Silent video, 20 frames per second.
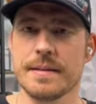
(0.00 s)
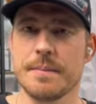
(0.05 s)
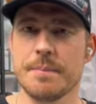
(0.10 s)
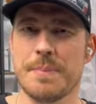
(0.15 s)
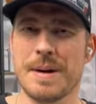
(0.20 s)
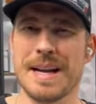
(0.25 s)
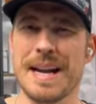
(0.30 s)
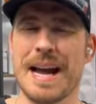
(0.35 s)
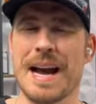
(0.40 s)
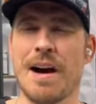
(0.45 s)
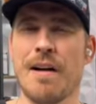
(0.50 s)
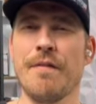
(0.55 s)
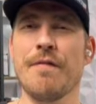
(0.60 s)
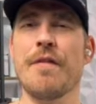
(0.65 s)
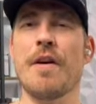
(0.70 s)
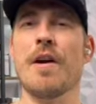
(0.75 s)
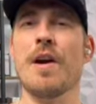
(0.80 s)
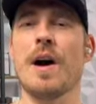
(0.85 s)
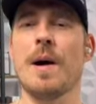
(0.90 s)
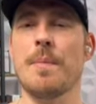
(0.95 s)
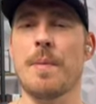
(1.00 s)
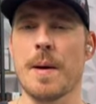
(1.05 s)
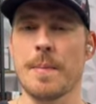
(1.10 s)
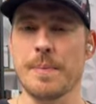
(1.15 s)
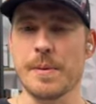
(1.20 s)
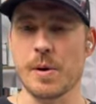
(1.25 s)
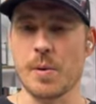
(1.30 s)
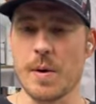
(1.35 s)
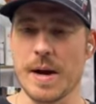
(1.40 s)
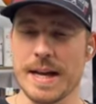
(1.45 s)
But how far up,
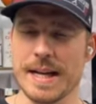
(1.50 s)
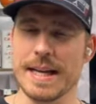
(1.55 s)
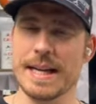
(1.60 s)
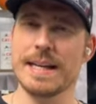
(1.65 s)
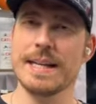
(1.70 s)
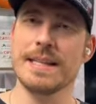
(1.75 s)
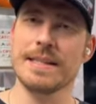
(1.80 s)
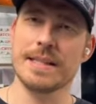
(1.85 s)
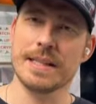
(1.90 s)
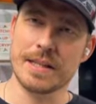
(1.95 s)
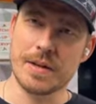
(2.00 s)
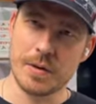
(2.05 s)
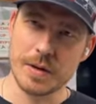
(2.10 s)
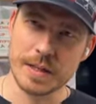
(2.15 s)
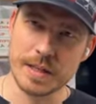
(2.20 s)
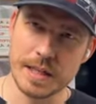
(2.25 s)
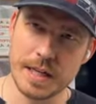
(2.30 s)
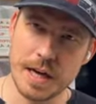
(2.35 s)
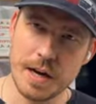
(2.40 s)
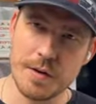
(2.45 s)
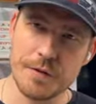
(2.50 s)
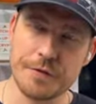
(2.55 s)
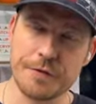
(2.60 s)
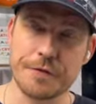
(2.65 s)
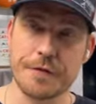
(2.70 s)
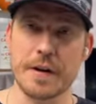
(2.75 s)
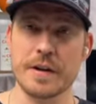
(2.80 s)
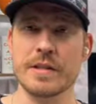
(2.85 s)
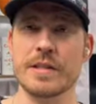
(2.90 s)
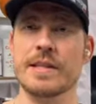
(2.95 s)
and away is it going to go?
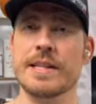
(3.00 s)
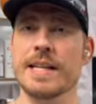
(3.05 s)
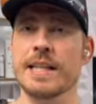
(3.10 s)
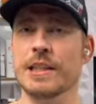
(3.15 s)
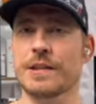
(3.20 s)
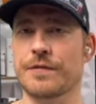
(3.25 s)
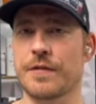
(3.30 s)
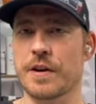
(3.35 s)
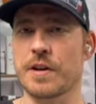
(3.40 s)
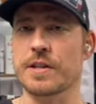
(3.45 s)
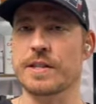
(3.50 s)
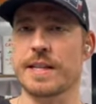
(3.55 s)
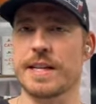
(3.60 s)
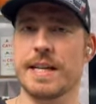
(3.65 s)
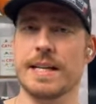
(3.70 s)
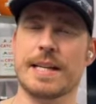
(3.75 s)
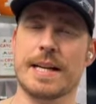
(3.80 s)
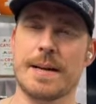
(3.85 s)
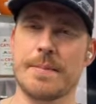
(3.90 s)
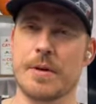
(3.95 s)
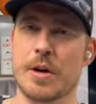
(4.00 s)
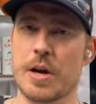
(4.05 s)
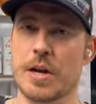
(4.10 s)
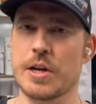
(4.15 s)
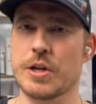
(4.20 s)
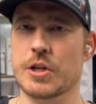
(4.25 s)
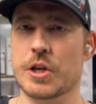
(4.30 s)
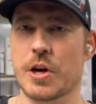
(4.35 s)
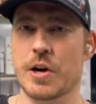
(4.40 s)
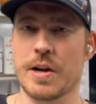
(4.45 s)
First things first, anytime you're at a
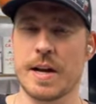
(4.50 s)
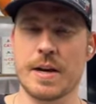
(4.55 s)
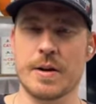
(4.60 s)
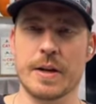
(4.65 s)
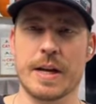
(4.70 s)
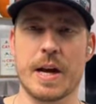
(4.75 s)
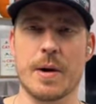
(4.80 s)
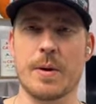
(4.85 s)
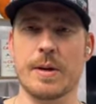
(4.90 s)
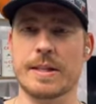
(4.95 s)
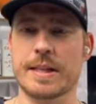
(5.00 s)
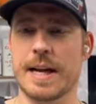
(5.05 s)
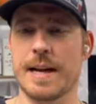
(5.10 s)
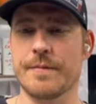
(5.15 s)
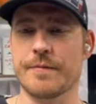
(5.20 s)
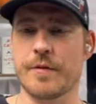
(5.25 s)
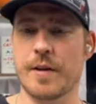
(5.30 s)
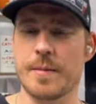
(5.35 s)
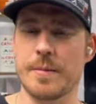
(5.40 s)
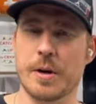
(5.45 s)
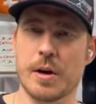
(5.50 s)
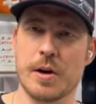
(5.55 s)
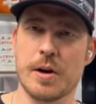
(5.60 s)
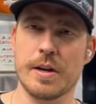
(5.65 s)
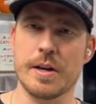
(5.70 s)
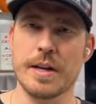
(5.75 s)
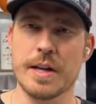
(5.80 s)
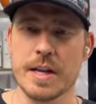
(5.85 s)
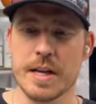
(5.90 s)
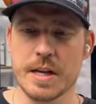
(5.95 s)
chart, I don't care what time frame you're
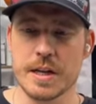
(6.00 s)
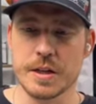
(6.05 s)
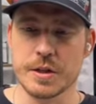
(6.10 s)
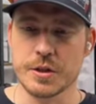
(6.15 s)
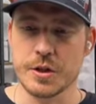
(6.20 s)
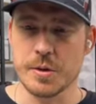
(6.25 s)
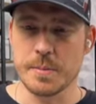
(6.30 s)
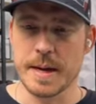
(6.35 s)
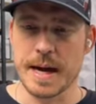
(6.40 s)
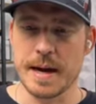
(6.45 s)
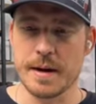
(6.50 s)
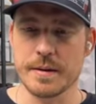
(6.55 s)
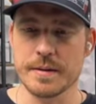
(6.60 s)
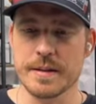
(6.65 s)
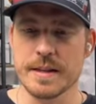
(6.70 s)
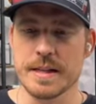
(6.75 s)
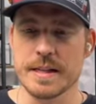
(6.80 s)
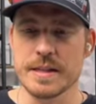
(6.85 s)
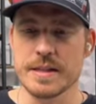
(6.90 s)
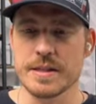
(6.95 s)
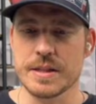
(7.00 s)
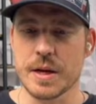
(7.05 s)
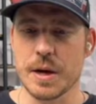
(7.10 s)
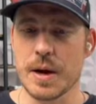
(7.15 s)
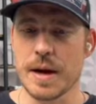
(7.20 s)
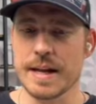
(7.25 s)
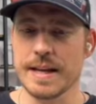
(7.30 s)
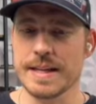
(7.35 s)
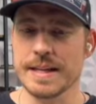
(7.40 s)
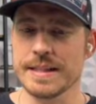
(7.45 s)
on, zoom out. So
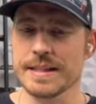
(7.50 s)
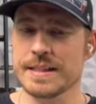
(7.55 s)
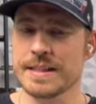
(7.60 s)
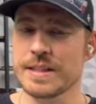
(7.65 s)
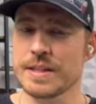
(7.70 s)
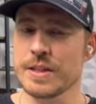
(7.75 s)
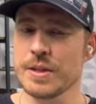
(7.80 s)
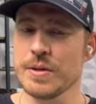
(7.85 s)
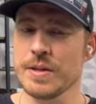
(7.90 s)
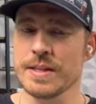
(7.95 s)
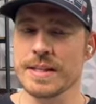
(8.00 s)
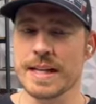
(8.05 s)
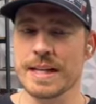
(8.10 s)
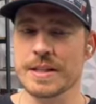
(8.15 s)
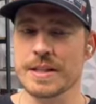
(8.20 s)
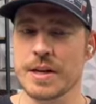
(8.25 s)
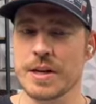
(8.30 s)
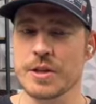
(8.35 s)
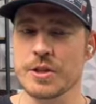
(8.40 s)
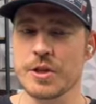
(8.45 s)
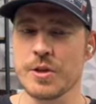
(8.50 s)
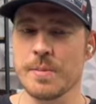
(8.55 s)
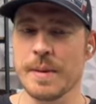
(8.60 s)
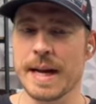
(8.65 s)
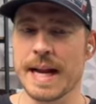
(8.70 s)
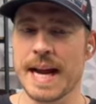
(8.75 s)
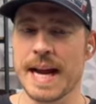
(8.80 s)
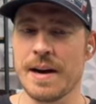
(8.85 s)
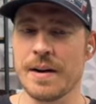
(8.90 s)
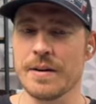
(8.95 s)
as soon as I start
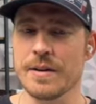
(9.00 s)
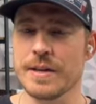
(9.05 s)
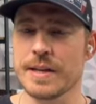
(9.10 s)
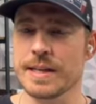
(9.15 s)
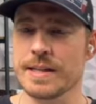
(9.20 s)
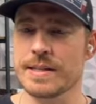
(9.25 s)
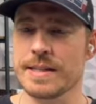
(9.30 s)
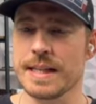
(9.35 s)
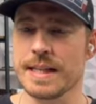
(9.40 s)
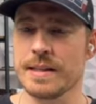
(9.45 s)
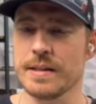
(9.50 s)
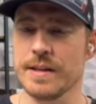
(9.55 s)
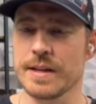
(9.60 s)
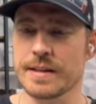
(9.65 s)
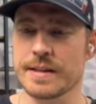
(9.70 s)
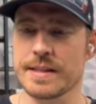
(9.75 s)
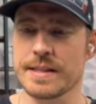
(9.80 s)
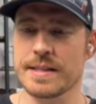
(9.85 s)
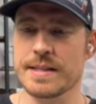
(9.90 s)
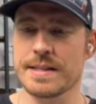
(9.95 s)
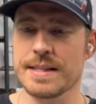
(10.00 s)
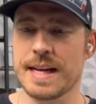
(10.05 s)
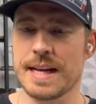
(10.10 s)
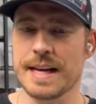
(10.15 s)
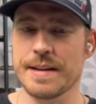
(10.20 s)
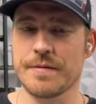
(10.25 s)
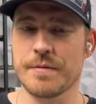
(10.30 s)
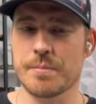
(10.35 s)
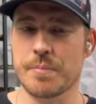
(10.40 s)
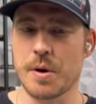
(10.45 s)
zooming out, you can see, look, this is not
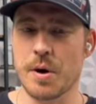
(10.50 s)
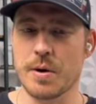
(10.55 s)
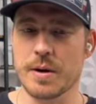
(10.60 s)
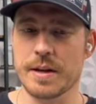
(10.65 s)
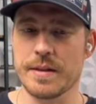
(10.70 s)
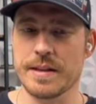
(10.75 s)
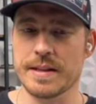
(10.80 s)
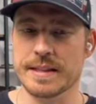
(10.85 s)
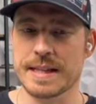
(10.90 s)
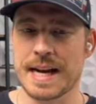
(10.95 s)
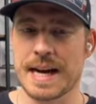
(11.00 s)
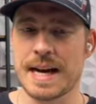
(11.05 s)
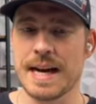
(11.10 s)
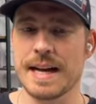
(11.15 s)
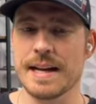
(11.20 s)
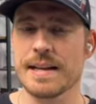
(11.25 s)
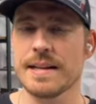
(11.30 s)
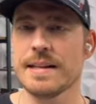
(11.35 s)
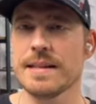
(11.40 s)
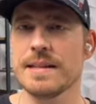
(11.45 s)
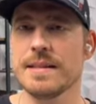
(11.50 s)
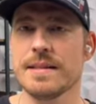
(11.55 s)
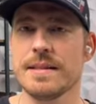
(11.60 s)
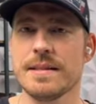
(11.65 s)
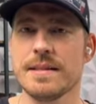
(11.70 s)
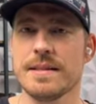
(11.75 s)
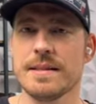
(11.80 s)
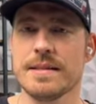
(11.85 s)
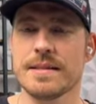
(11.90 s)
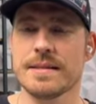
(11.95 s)
even broken this high.
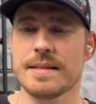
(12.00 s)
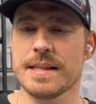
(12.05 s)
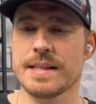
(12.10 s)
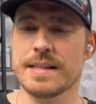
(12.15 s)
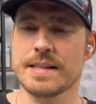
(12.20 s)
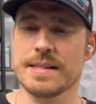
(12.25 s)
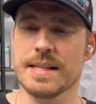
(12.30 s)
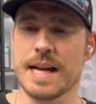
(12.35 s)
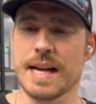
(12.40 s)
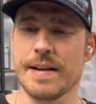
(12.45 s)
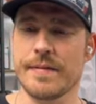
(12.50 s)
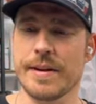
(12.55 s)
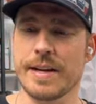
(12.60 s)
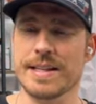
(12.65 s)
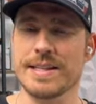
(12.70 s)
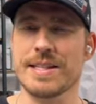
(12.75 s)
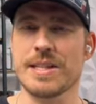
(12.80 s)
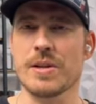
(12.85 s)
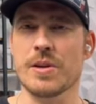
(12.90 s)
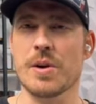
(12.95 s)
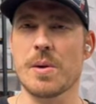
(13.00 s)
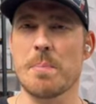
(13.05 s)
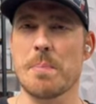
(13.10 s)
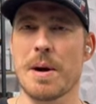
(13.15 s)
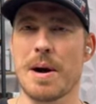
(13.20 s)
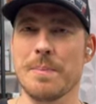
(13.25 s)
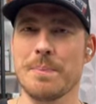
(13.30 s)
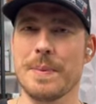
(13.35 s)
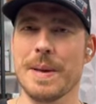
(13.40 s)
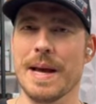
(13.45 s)
This is not even considered a
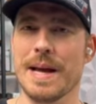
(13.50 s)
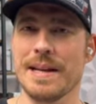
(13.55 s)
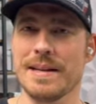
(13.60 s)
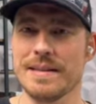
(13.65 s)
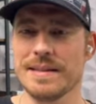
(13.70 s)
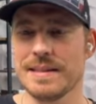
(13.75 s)
pump yet.